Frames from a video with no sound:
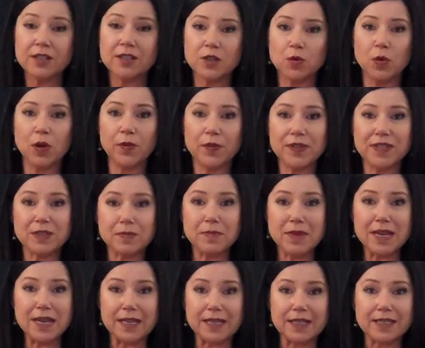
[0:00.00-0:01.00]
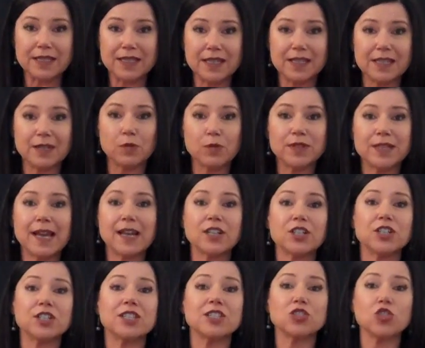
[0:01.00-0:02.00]
So what this means is it was
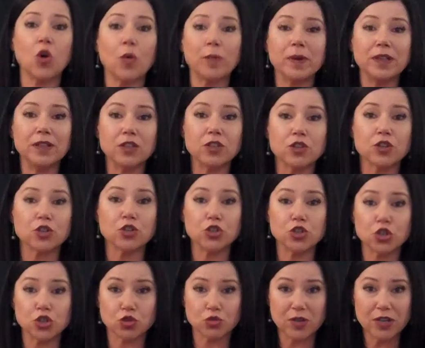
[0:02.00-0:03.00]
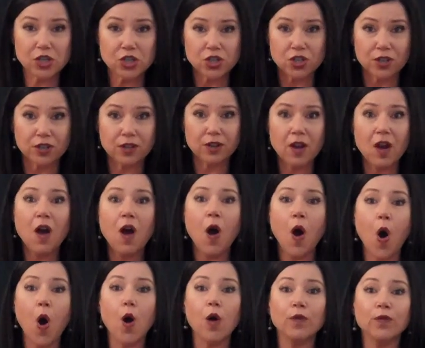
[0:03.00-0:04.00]
actually stopping the constriction
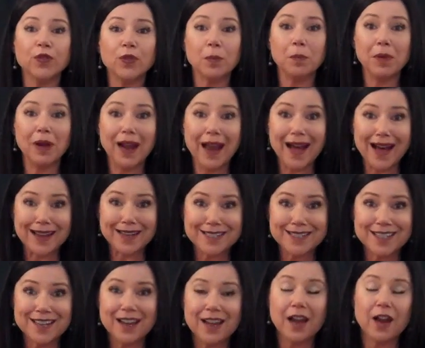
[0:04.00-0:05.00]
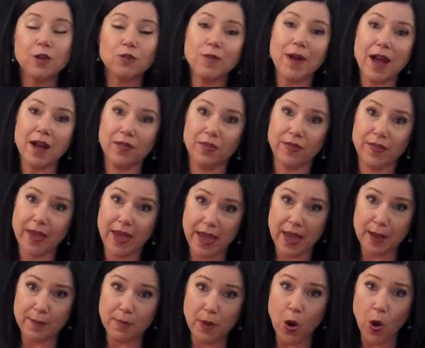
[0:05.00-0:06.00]
of the blood around the
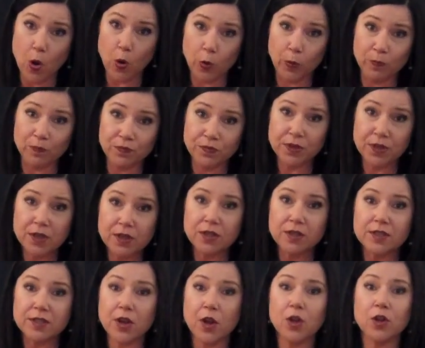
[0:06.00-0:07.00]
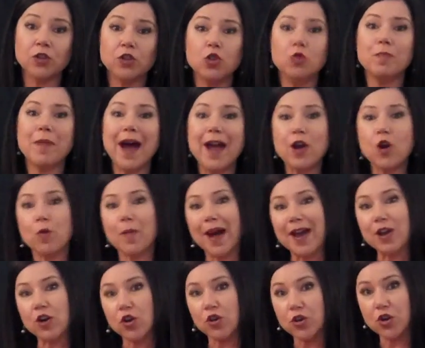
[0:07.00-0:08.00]
hair bowl. So you may or
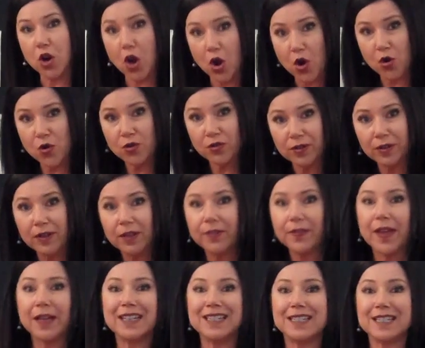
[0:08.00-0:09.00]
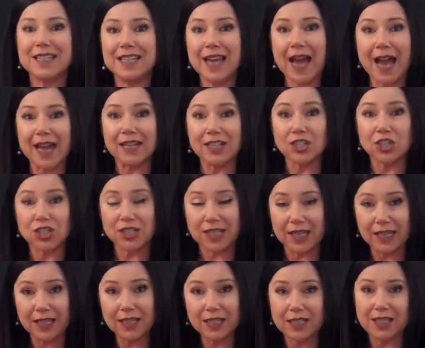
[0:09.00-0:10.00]
may not know that
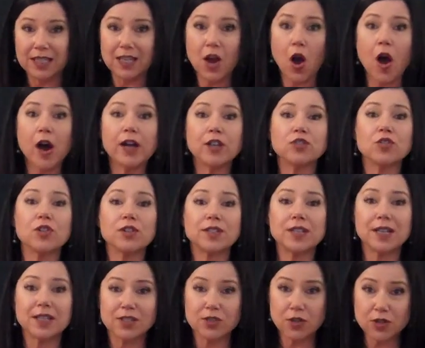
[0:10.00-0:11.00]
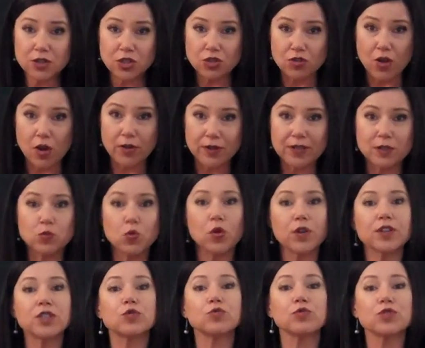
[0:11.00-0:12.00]
DHT, dehydrotestosterone, is
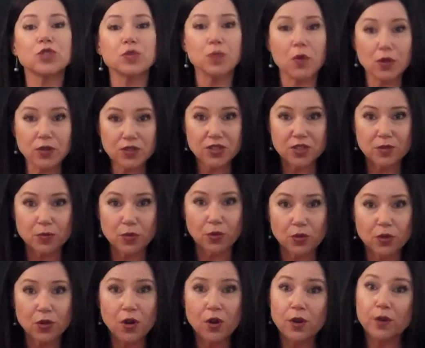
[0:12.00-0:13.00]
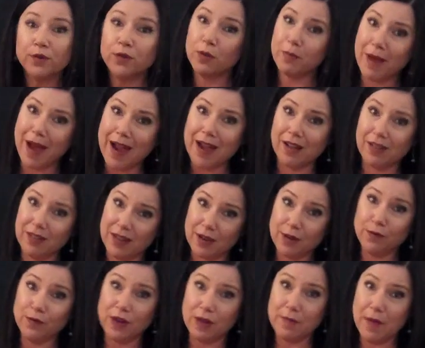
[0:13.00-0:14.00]
what is responsible for male
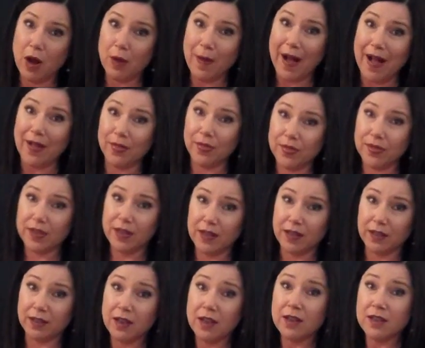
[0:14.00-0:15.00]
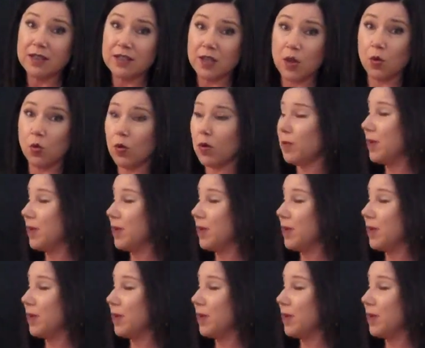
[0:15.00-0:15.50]
and female pattern thinning. So